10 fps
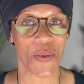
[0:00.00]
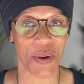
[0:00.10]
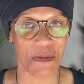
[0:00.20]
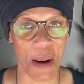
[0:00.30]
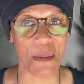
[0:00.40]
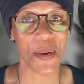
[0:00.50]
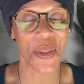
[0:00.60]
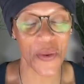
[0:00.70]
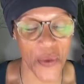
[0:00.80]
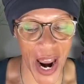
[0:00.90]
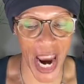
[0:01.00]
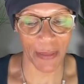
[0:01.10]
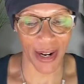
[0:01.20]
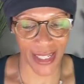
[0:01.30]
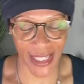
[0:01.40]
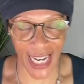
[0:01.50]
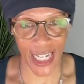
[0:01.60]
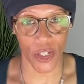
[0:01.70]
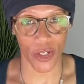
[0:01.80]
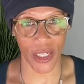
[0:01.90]
Remember the rhyme and
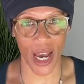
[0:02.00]
take your